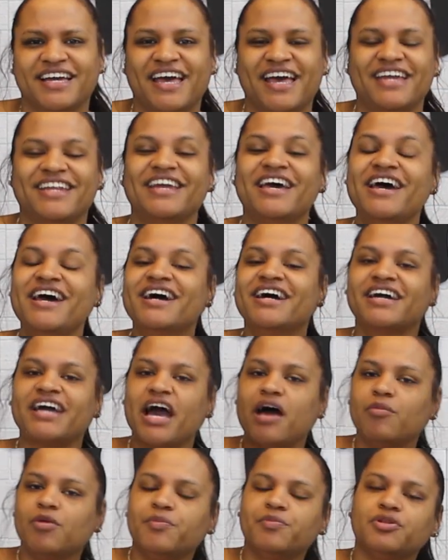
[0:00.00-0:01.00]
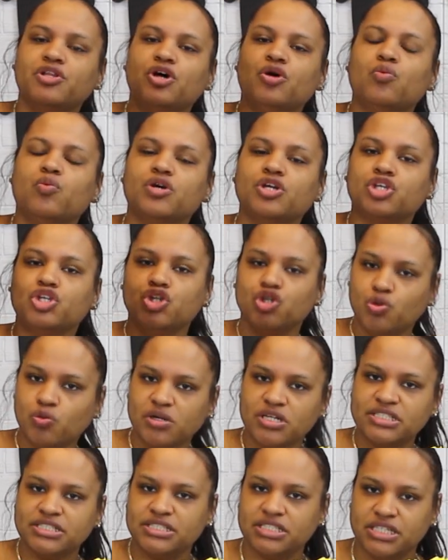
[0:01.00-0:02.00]
And comment below what you
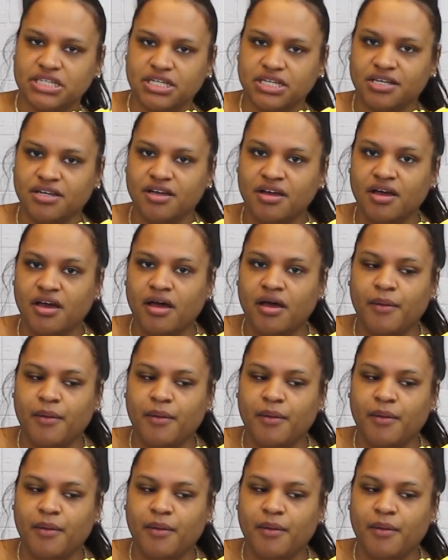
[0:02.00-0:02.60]
want to see